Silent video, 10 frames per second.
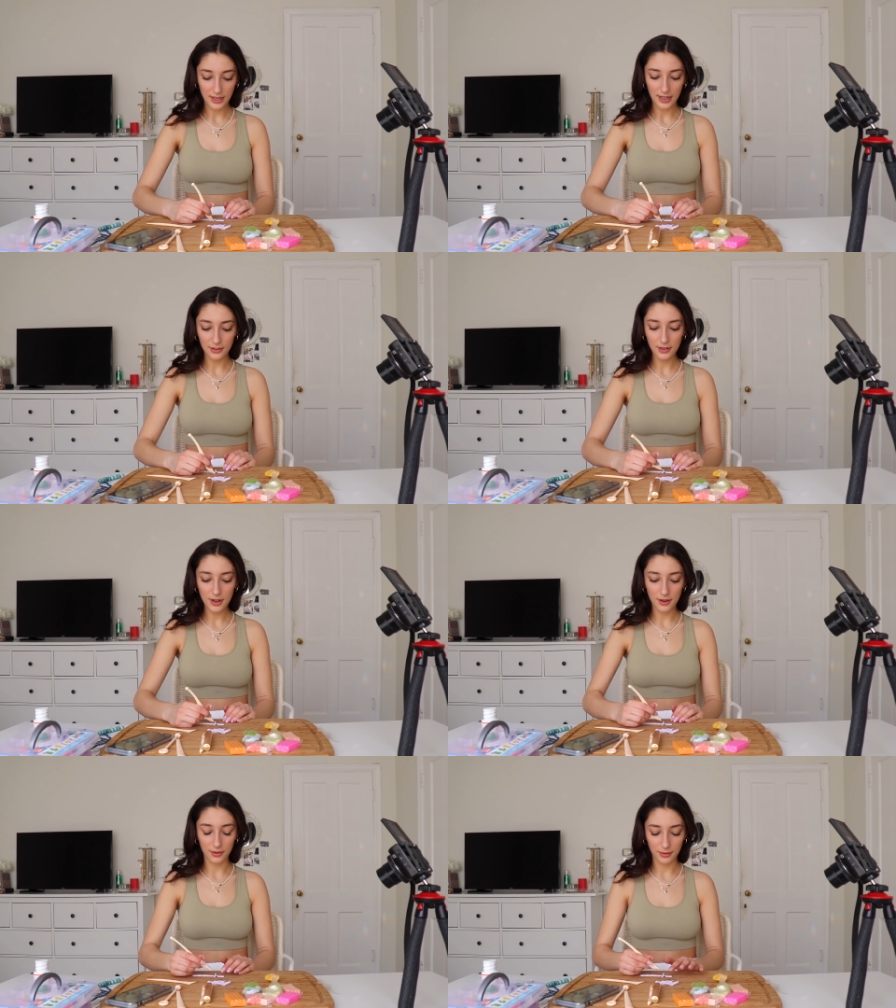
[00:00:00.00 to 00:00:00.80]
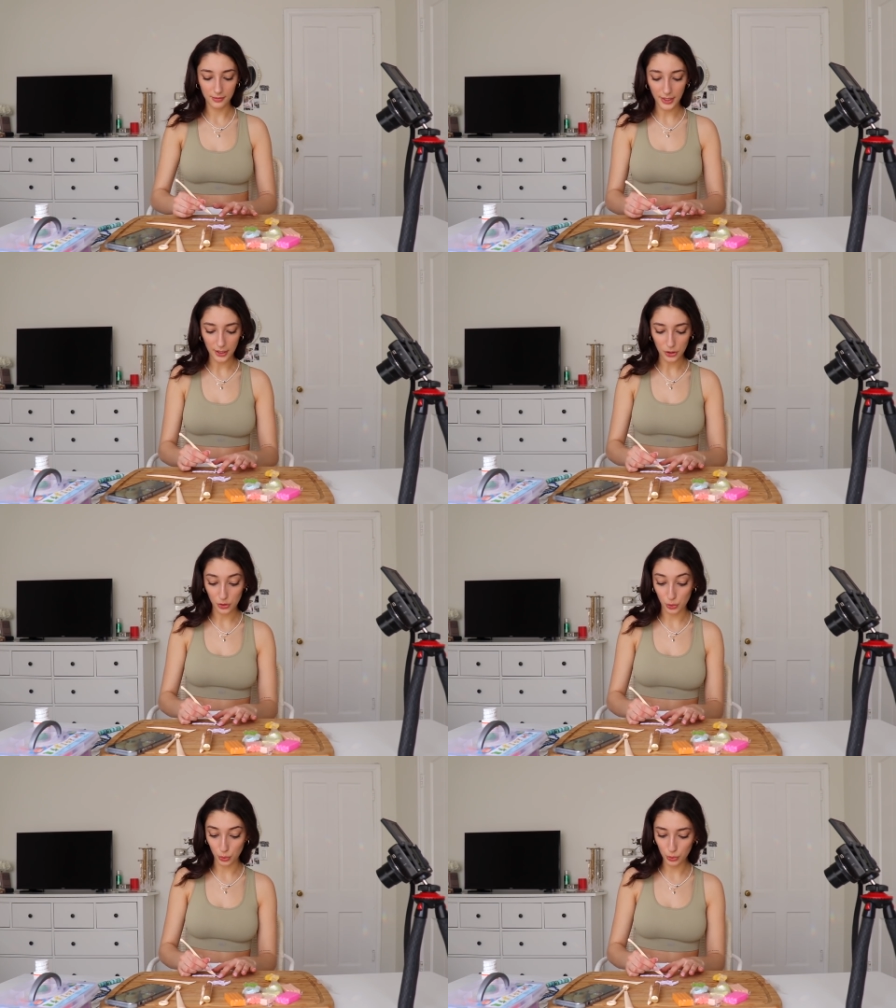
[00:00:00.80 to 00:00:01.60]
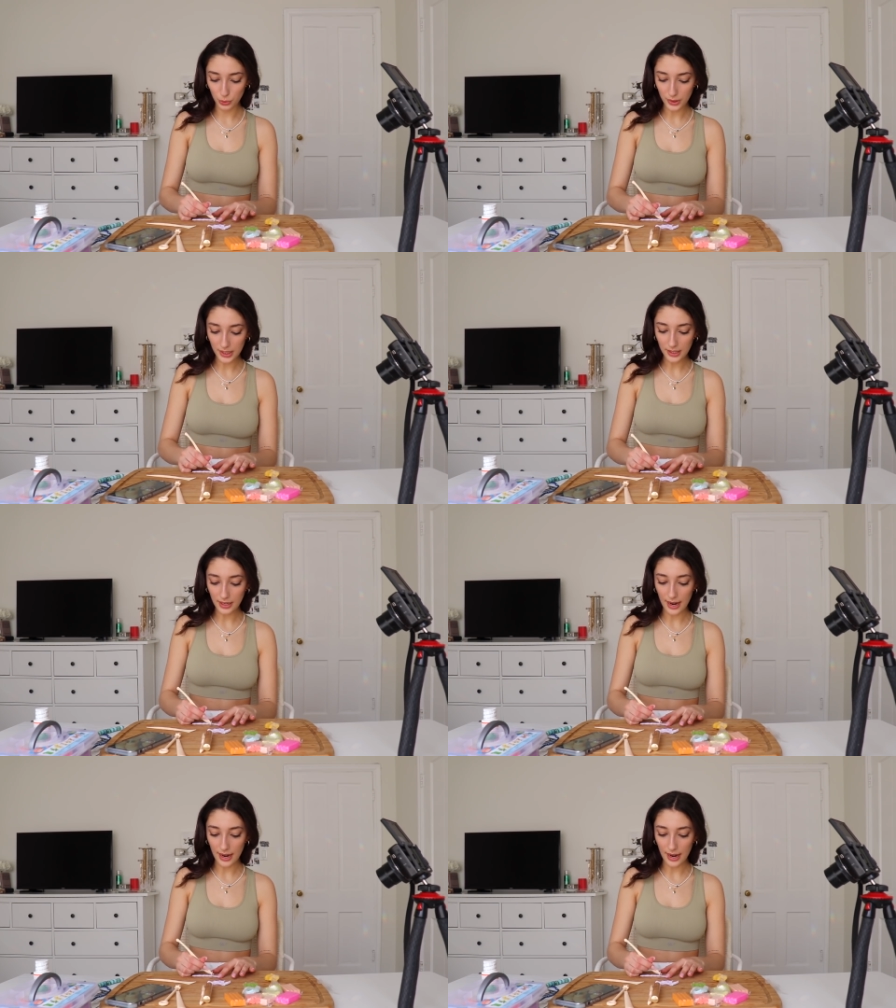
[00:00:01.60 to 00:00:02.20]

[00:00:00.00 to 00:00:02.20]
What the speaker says: I don't know. Like jewelry.